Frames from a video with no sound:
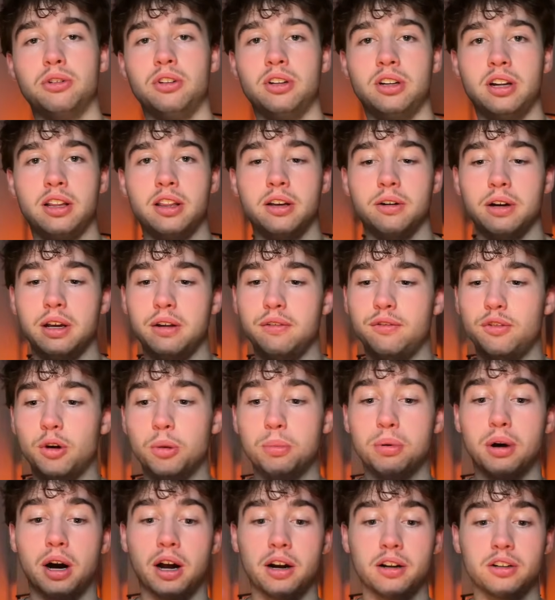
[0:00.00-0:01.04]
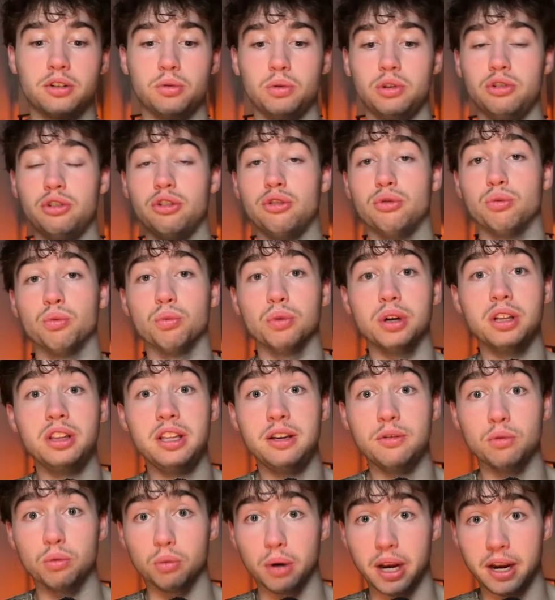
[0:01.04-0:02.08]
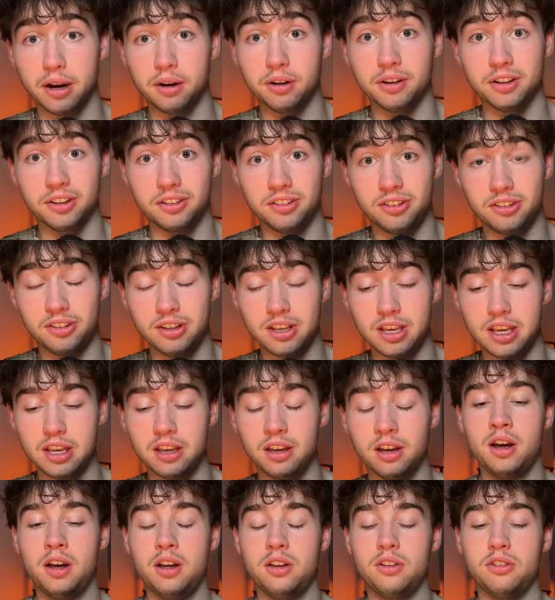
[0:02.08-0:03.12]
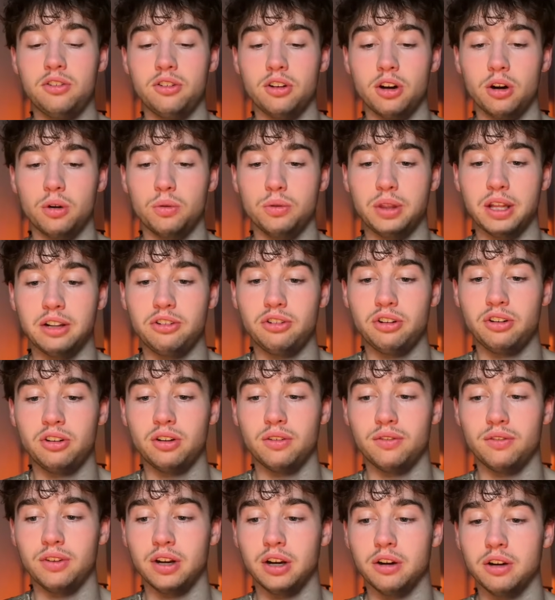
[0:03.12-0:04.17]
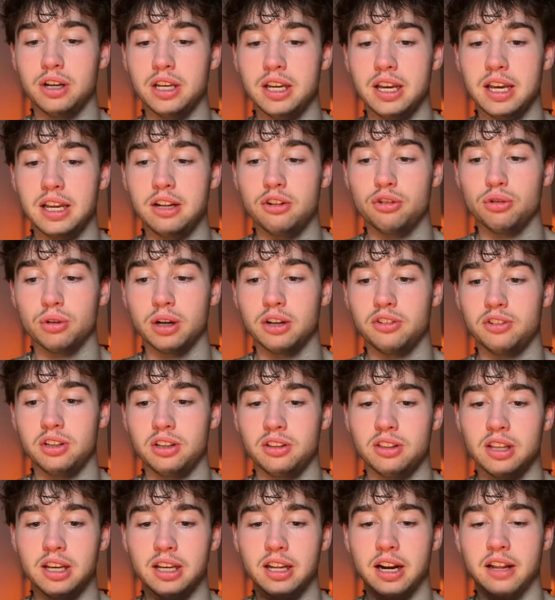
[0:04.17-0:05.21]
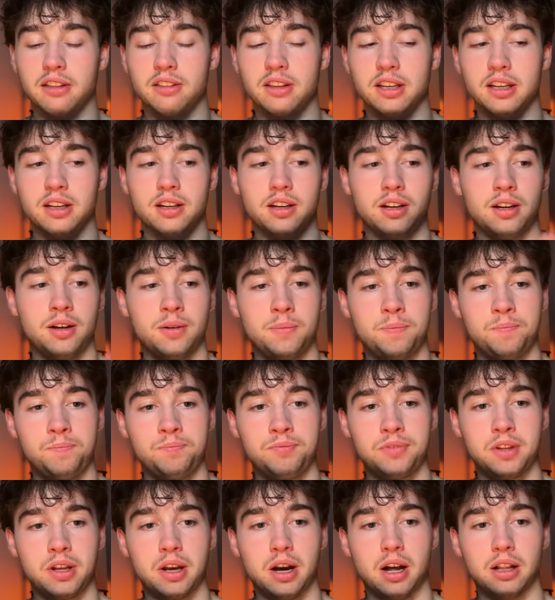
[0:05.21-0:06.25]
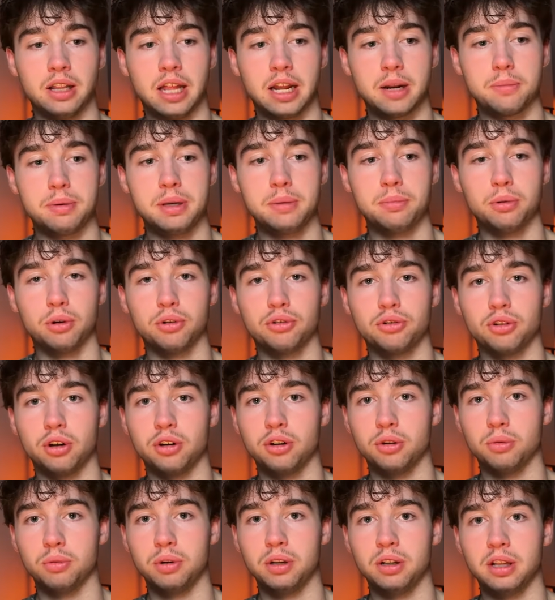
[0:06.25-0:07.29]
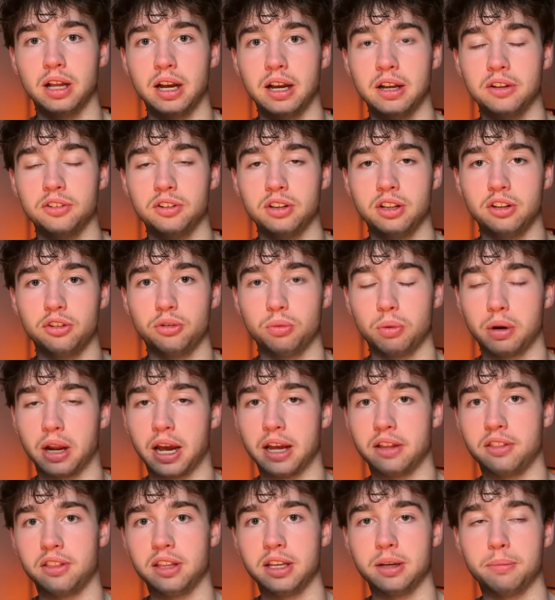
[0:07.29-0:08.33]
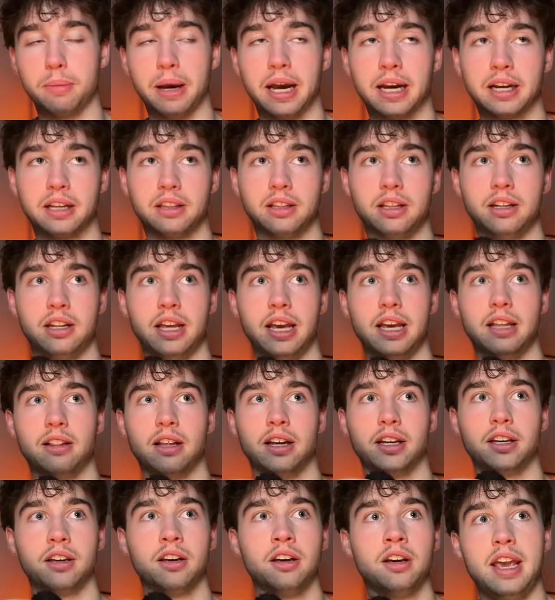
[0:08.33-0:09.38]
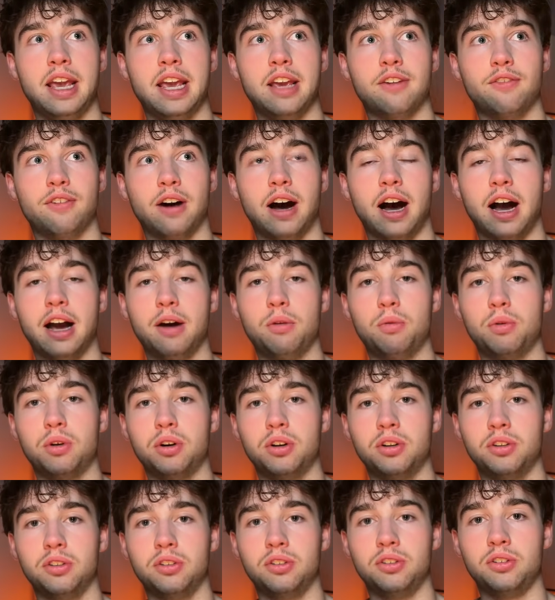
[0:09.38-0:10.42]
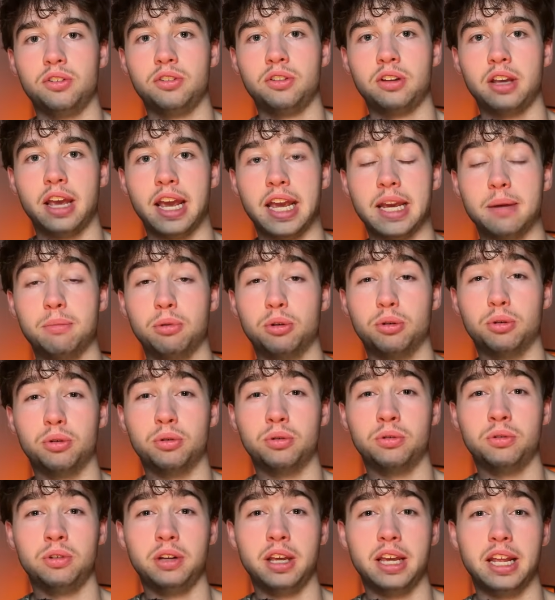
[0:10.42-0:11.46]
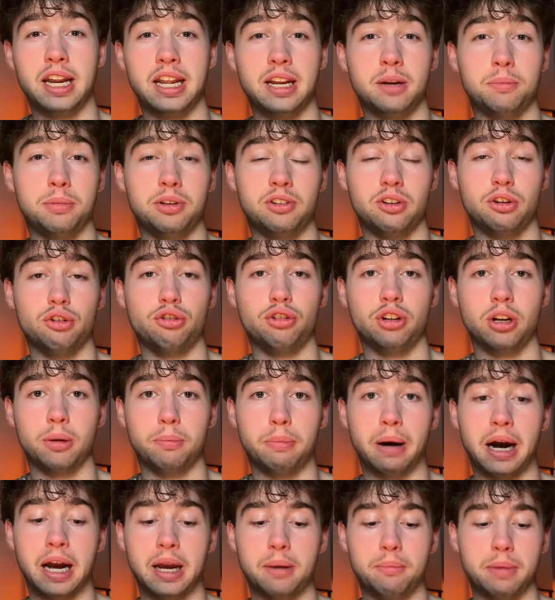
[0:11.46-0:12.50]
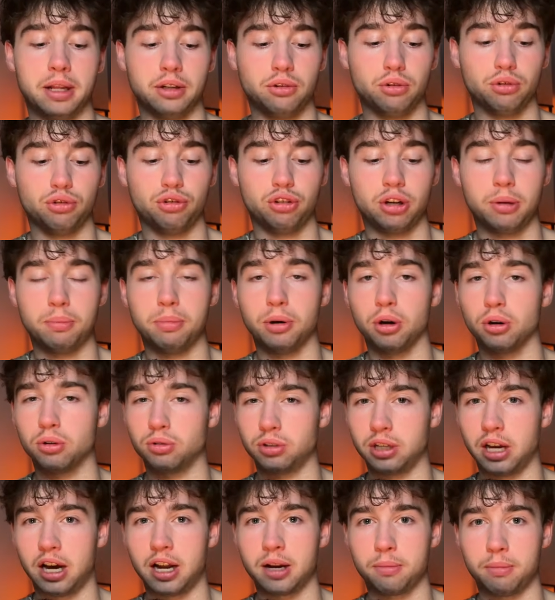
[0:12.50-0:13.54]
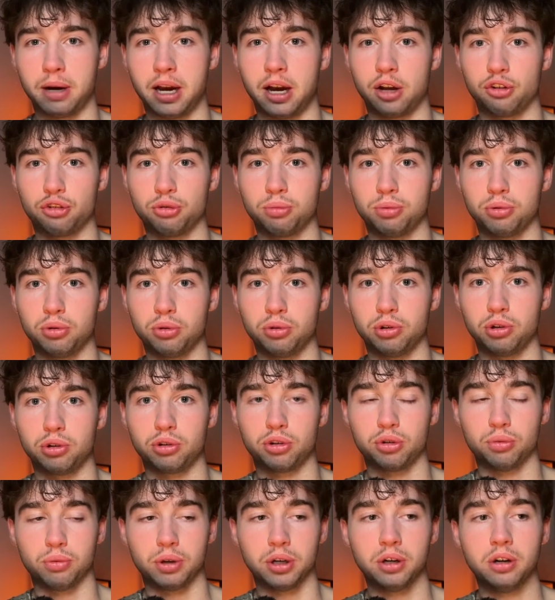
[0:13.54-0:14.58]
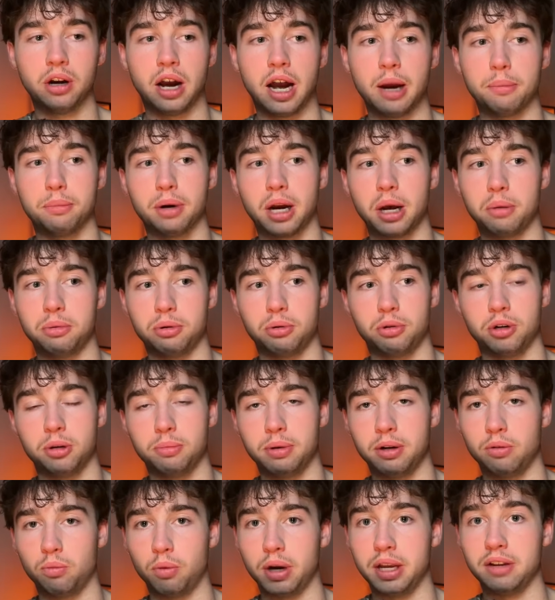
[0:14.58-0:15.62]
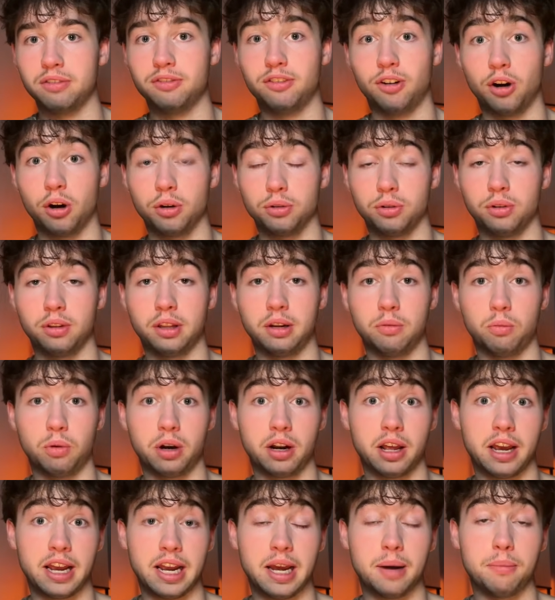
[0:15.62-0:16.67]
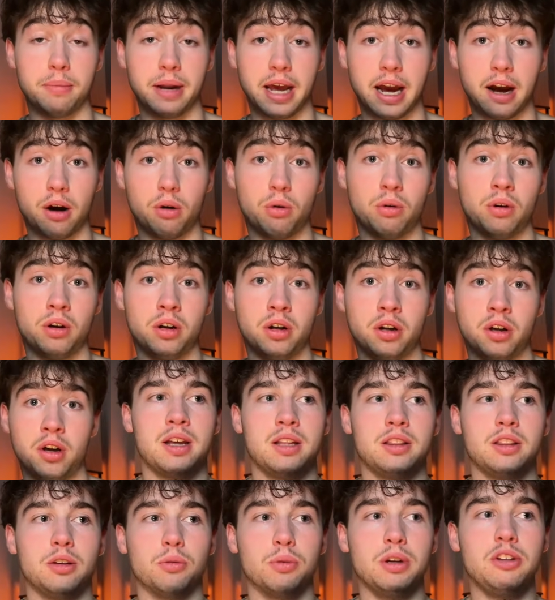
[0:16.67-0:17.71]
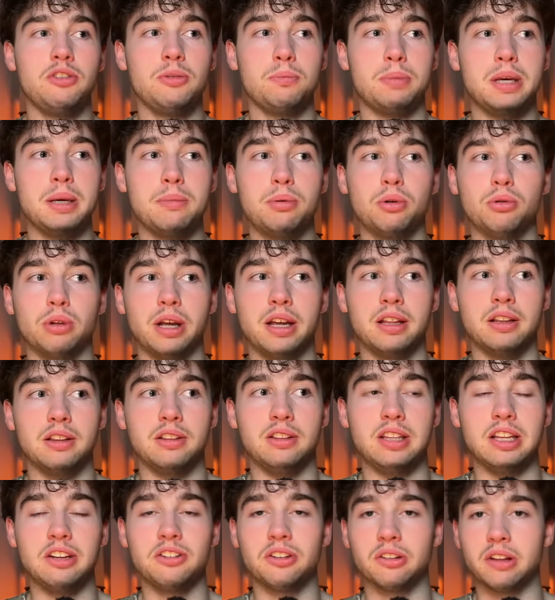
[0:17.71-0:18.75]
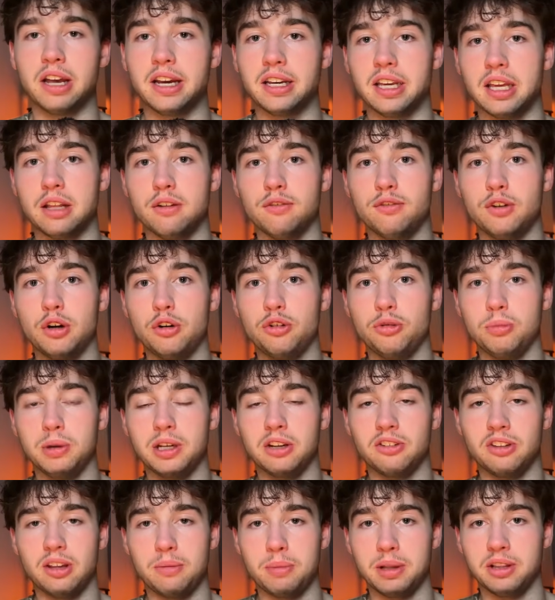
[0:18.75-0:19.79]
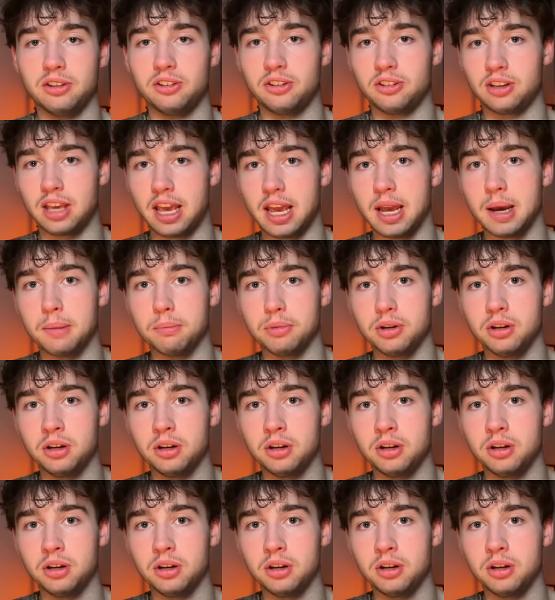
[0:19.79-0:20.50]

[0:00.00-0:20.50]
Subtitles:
into their info product, which is really rare to see. So that's just a very interesting thing. And I think a lot of people are starting to realize, and this is what I think back in the day, like if I was able and in a position to buy a mentorship early on in my entrepreneurial career, I probably would have been way farther than what I am now. The reason people dislike info is because they've been scammed,